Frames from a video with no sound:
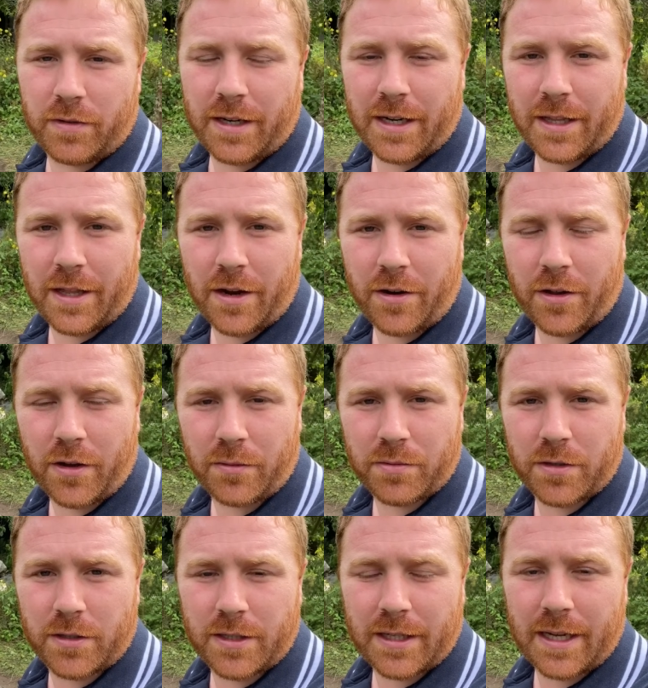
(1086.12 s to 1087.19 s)
really the only
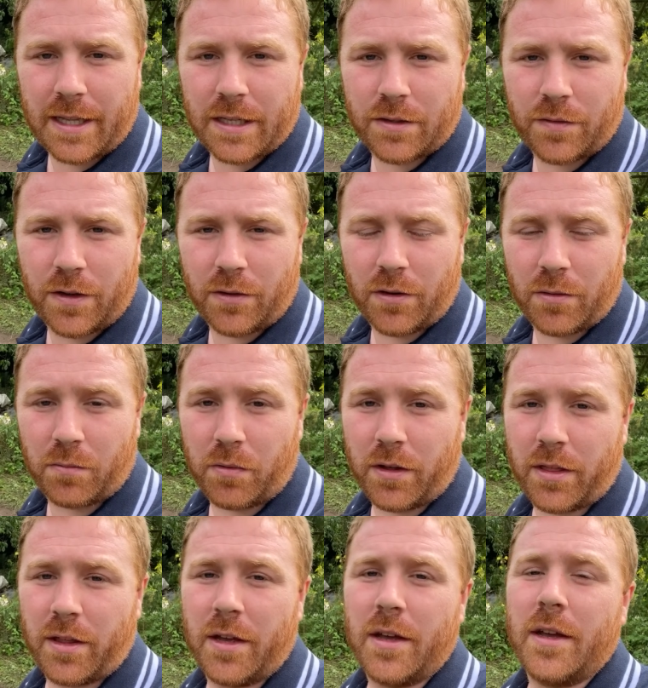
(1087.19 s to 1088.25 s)
option to get this filled up
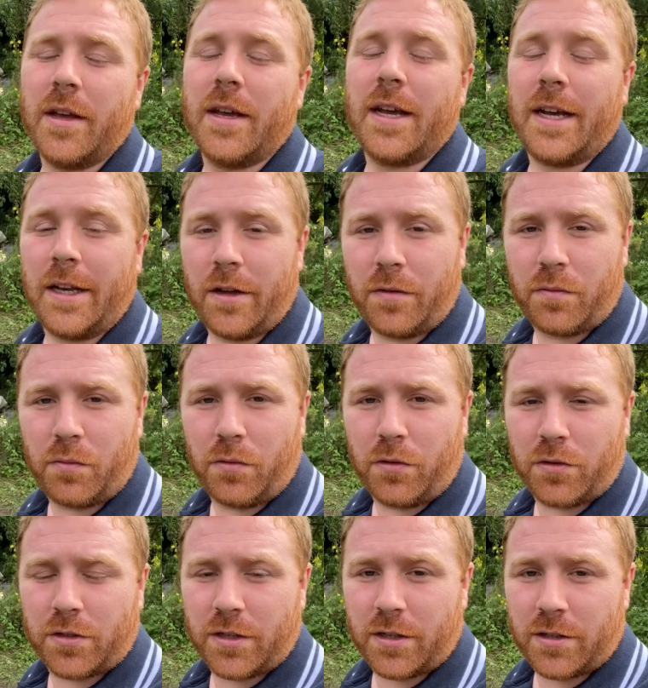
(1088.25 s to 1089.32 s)
with enough
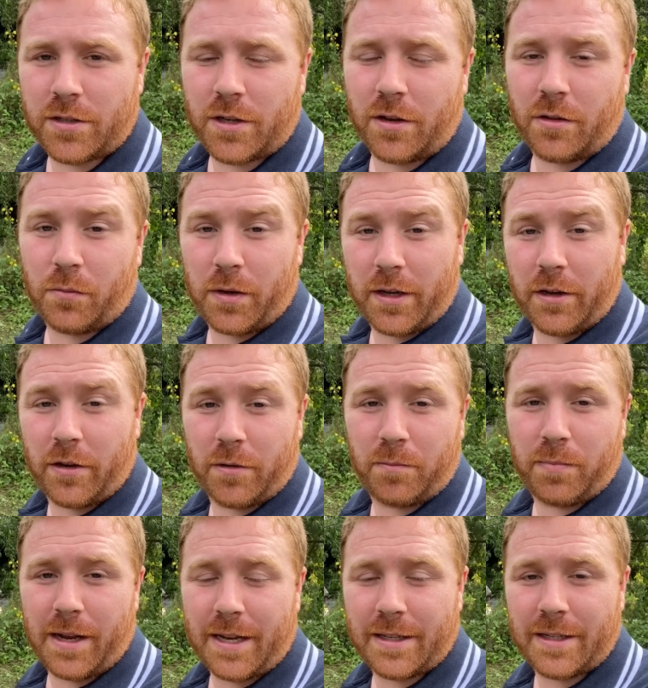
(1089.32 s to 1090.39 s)
water so that we
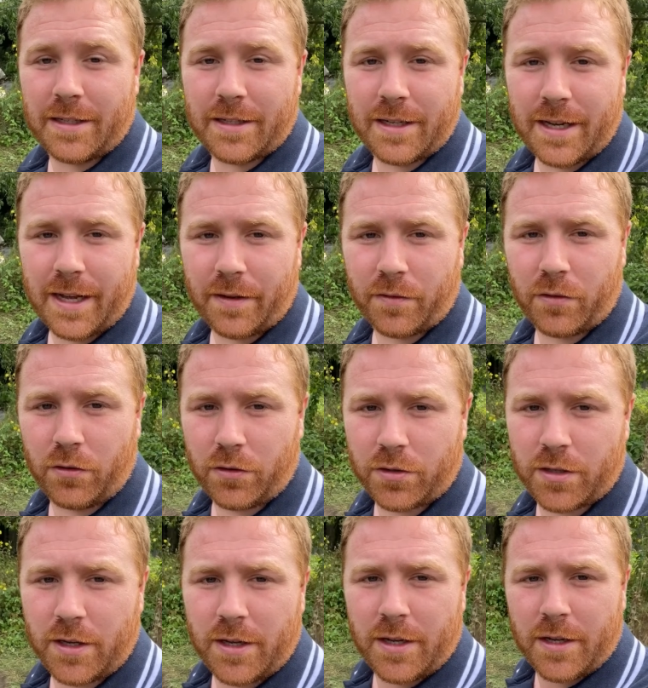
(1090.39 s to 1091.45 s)
could plant it today, of
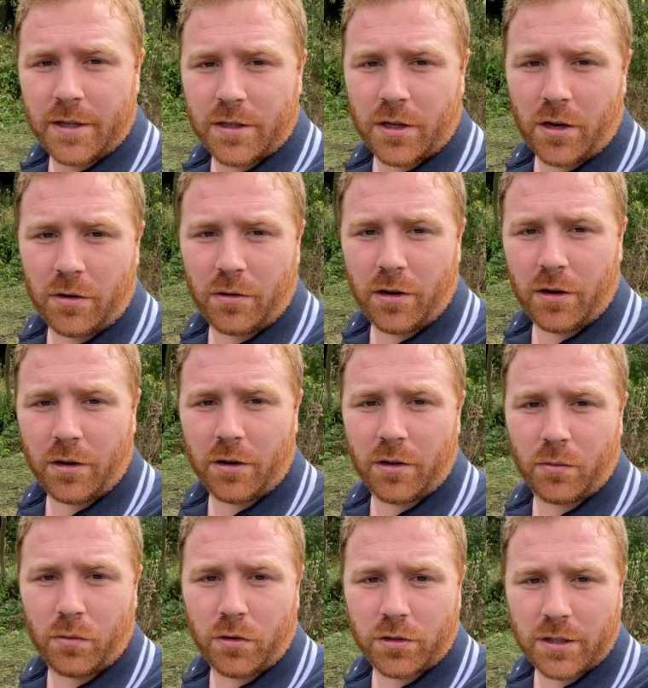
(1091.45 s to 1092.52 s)
course. So a lot of
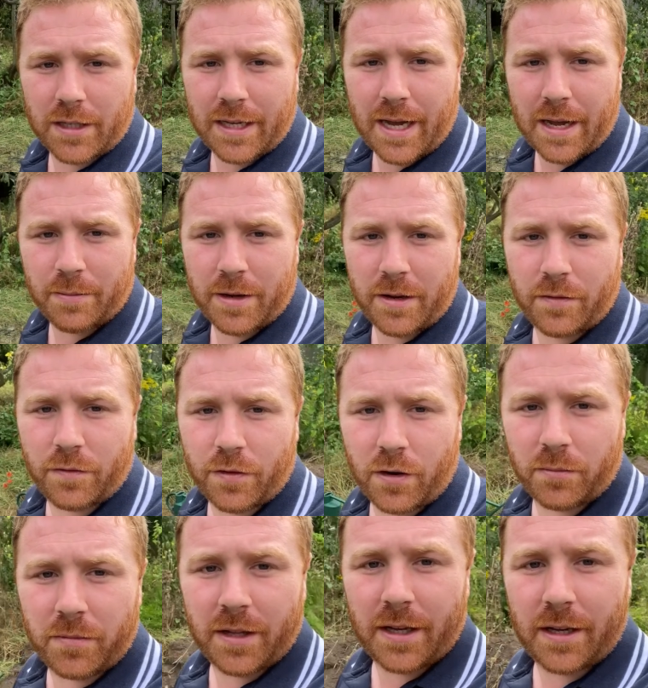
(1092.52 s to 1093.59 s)
the water came in
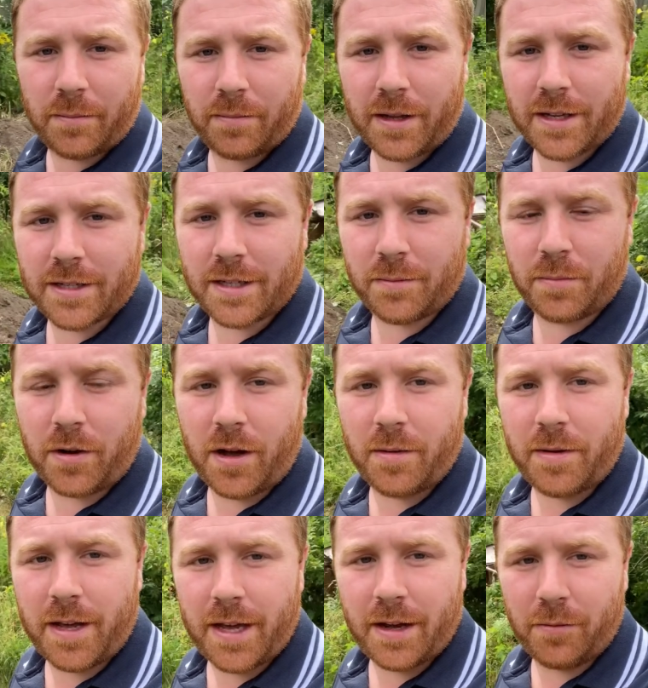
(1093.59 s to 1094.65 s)
from the plastic
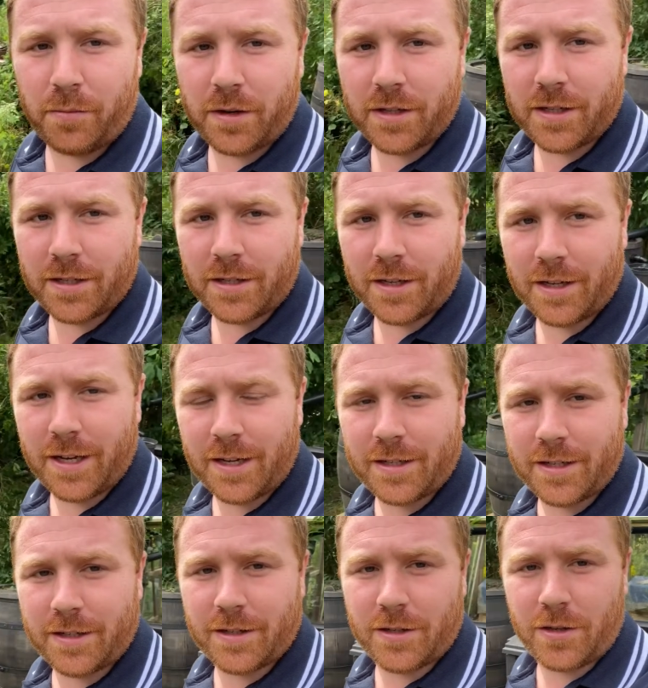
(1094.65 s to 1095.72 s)
pipe here, which is
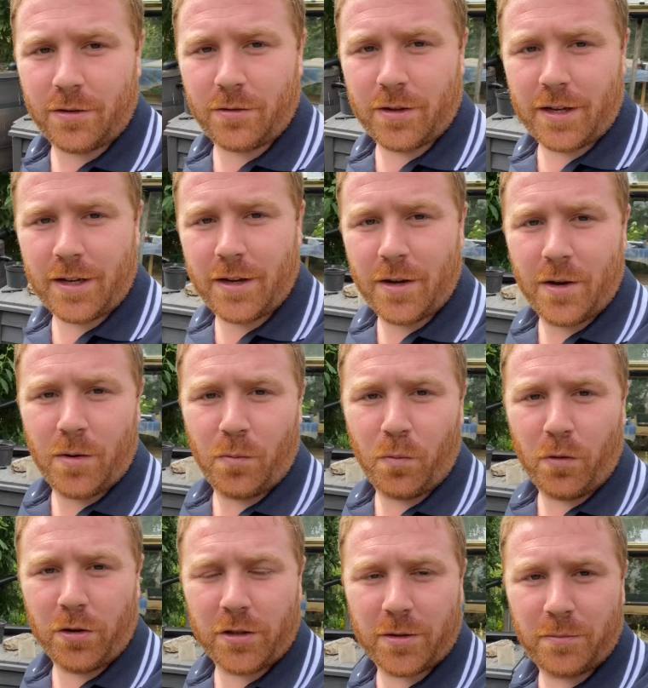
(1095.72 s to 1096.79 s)
connected to the
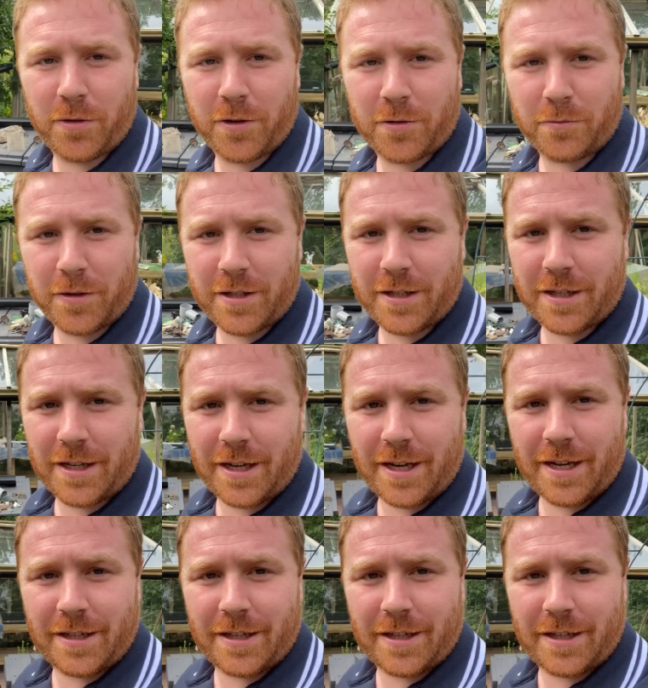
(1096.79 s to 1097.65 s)
water butt, which is